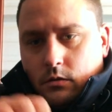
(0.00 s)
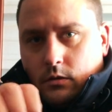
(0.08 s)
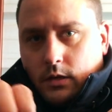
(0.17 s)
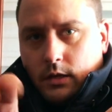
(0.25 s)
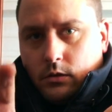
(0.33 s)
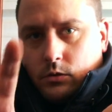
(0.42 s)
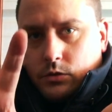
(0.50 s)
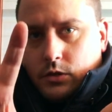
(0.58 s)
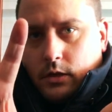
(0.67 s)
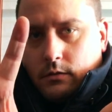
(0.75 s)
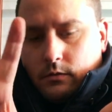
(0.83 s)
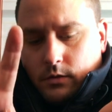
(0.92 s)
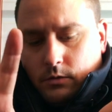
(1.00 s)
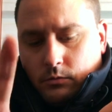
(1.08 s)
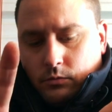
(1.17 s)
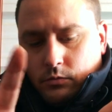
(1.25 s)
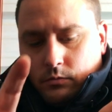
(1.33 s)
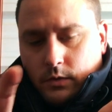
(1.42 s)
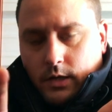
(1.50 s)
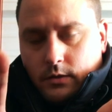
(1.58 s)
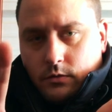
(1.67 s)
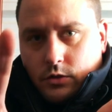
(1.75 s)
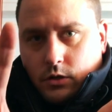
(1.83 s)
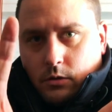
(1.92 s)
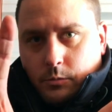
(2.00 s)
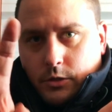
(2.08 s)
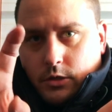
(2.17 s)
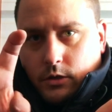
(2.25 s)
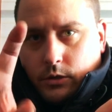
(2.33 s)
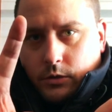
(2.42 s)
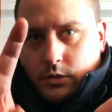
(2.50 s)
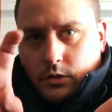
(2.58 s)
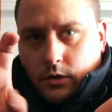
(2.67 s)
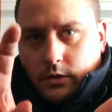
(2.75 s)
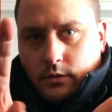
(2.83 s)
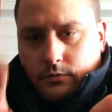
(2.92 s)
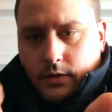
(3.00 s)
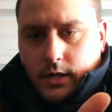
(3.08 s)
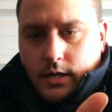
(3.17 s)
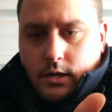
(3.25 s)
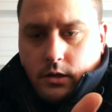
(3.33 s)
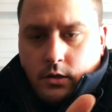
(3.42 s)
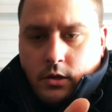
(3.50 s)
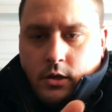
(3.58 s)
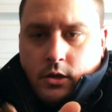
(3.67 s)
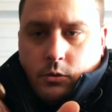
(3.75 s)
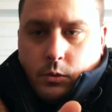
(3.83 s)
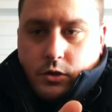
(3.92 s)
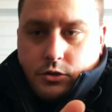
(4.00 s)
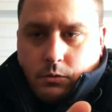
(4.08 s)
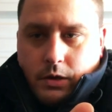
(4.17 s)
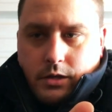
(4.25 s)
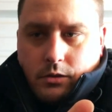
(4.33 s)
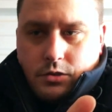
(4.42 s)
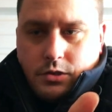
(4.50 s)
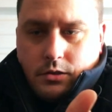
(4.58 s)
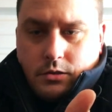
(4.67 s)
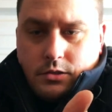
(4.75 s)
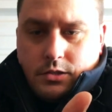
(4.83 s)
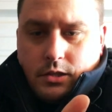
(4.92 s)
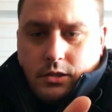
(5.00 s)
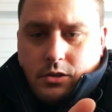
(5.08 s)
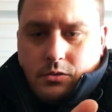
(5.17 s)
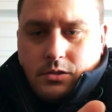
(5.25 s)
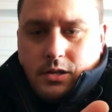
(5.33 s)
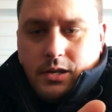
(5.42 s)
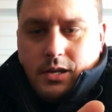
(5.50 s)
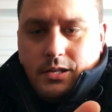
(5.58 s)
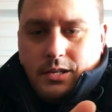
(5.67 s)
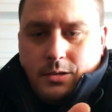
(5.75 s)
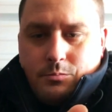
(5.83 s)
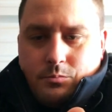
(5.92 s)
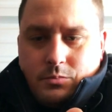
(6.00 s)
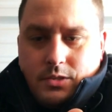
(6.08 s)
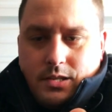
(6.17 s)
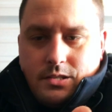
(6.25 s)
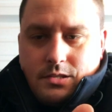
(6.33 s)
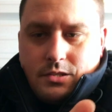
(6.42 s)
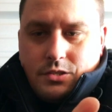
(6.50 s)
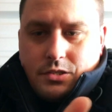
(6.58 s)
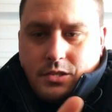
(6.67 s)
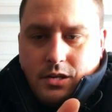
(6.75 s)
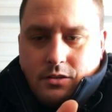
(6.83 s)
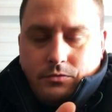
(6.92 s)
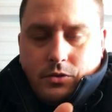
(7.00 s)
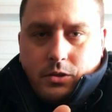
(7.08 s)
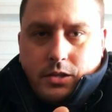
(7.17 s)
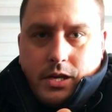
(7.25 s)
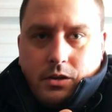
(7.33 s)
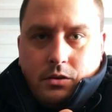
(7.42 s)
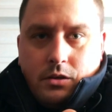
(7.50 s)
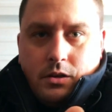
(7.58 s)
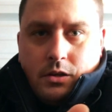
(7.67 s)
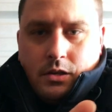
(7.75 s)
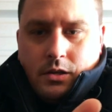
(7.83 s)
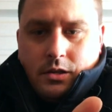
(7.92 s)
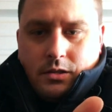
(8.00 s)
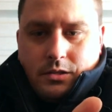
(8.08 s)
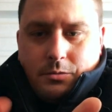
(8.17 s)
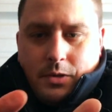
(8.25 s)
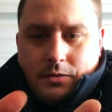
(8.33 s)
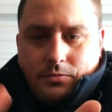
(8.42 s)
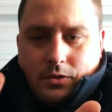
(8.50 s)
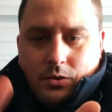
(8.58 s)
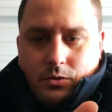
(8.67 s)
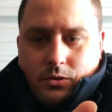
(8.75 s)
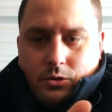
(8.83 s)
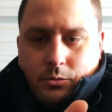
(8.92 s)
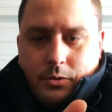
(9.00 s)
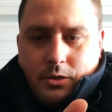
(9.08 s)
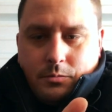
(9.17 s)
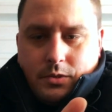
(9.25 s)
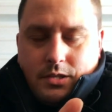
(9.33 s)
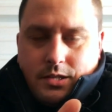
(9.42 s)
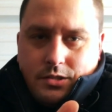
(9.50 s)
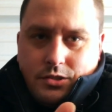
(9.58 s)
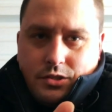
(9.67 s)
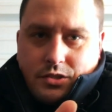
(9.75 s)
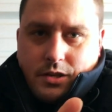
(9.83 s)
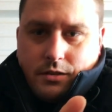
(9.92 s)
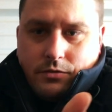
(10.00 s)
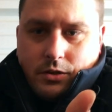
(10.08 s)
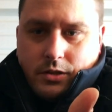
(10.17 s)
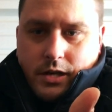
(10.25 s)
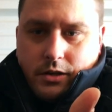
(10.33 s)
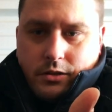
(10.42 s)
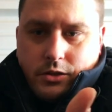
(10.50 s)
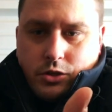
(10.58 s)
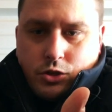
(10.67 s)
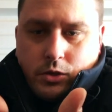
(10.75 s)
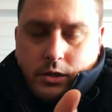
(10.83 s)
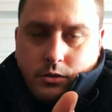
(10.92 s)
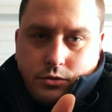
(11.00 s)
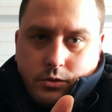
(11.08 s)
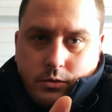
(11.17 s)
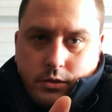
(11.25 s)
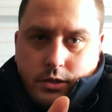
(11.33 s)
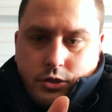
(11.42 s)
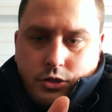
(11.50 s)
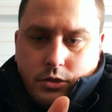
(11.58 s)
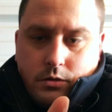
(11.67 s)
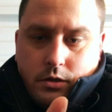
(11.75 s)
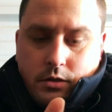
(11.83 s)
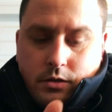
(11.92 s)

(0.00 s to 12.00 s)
that little stuff, that skirt material is starting to fan out. Whereas the regular sil silicone kind, it tends to just kind of fall down. You know, it may float a little bit, but it tends to just kind of fall down and then your trailer's the only thing showing